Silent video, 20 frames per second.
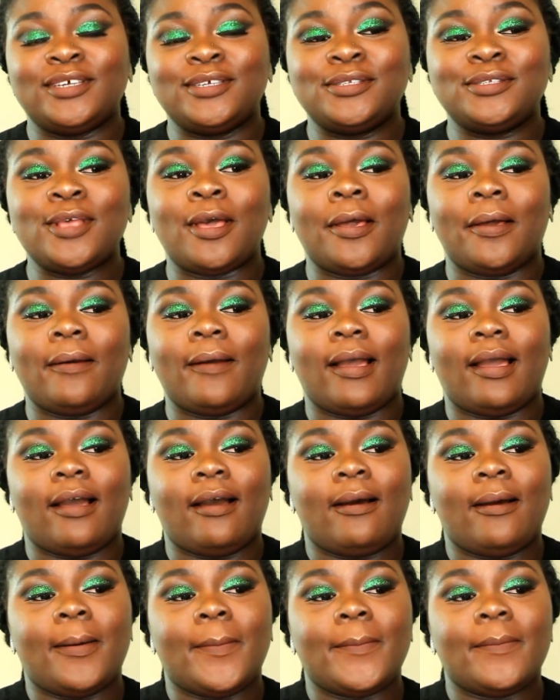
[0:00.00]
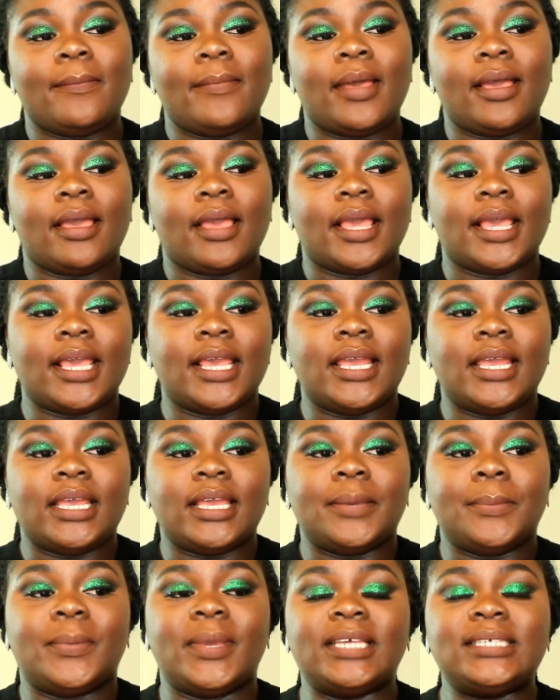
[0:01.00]
So
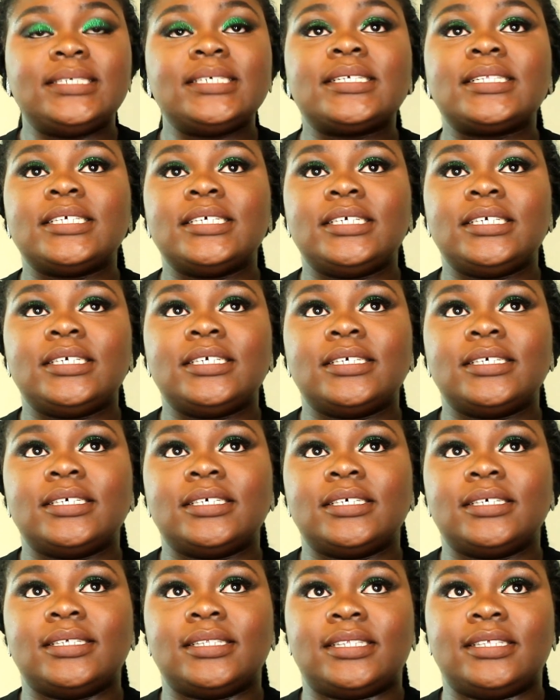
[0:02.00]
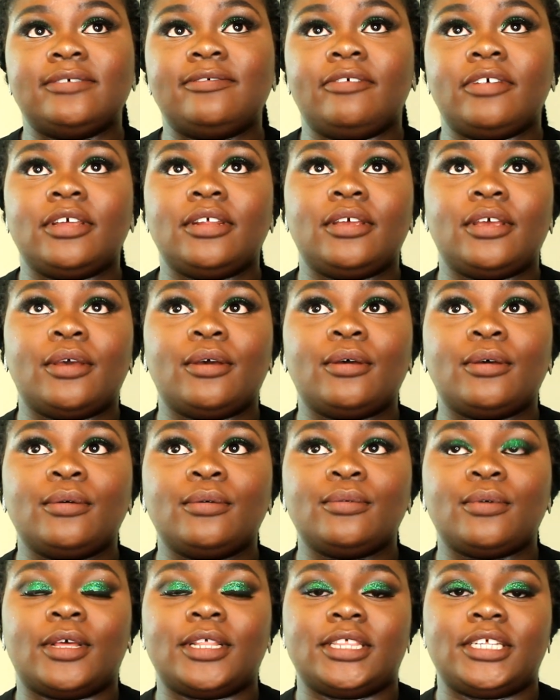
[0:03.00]
basically the
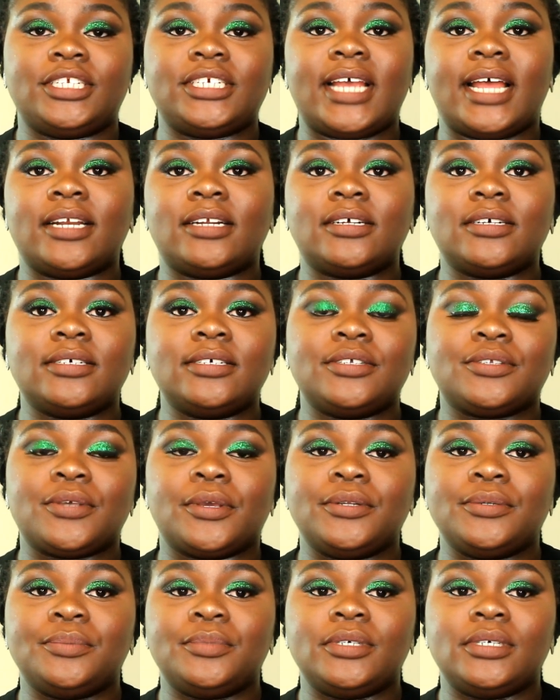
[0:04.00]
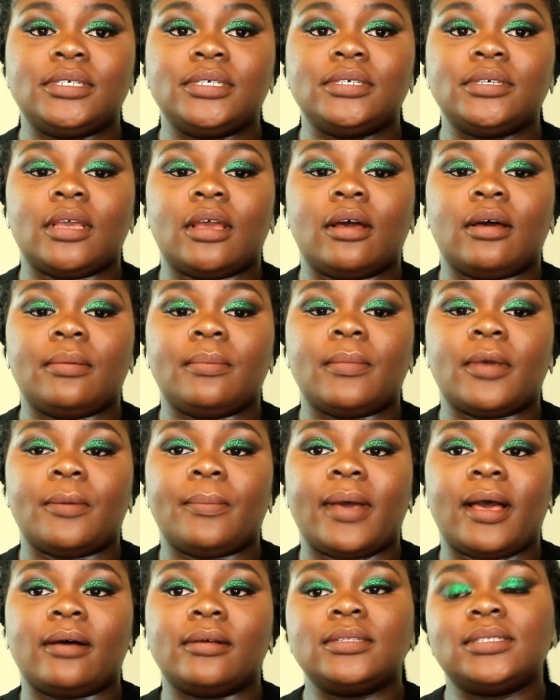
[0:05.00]
video or the channel is going to be
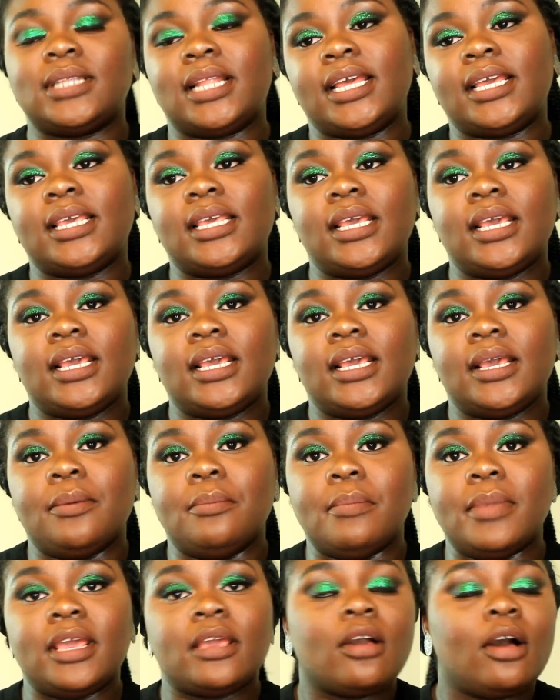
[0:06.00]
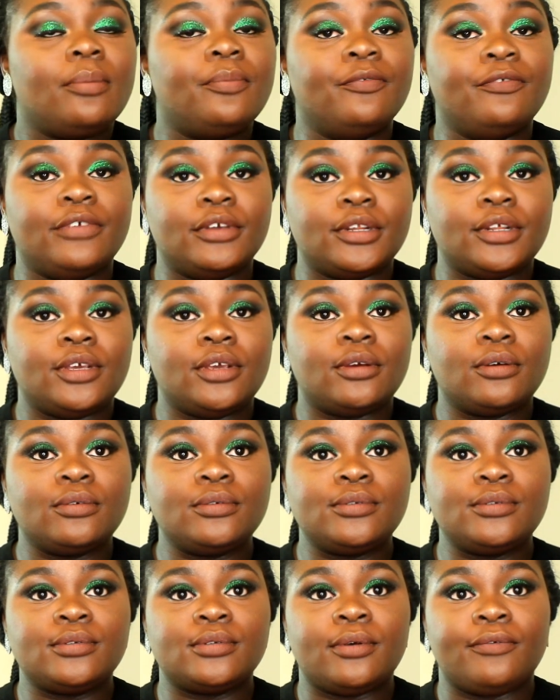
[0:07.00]
about like makeup
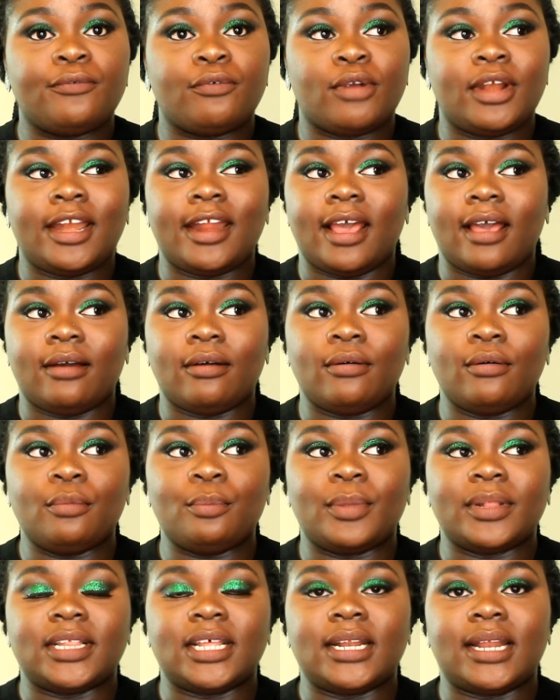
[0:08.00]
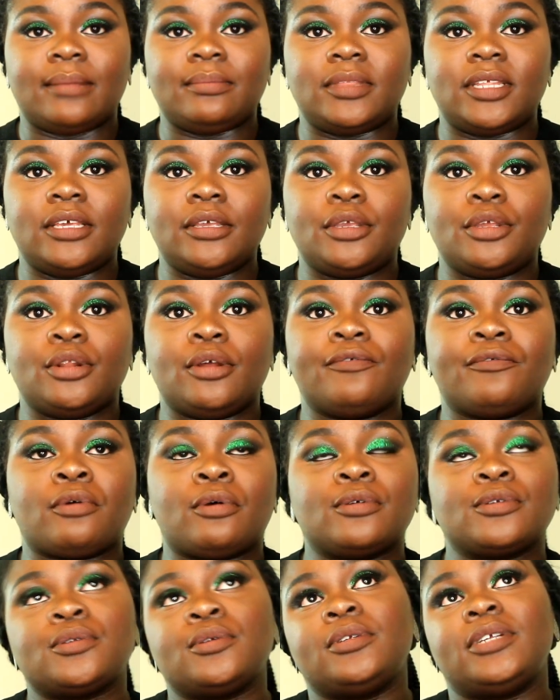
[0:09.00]
videos for now, but then I'm thinking of
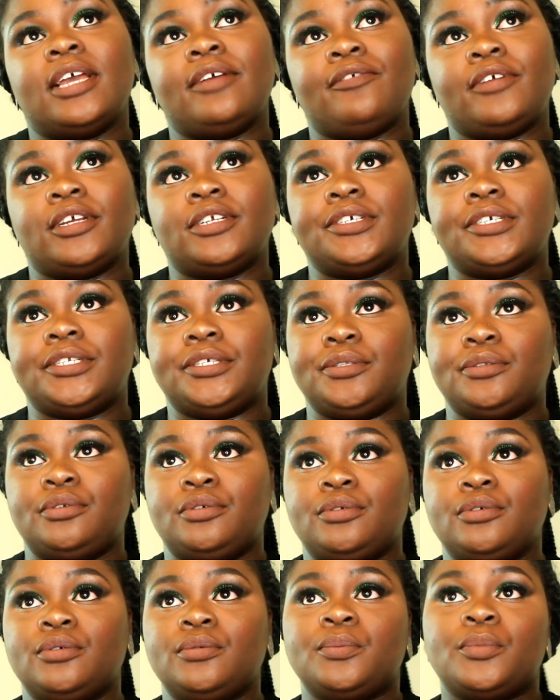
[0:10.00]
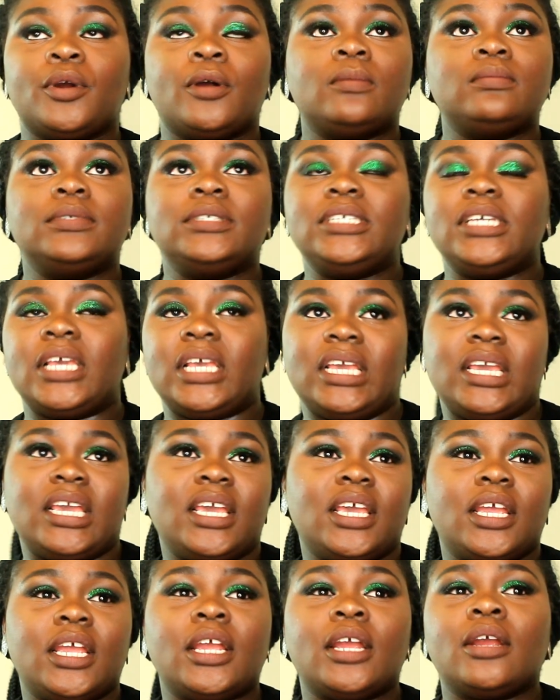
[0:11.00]
also diverging into probably
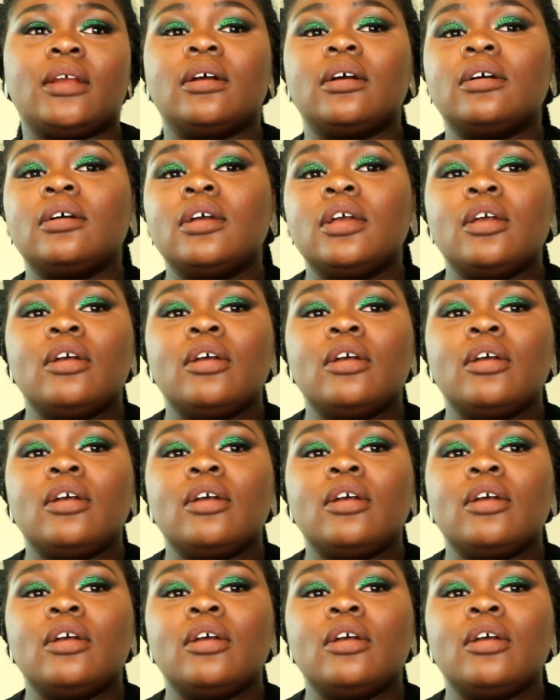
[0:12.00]
hair,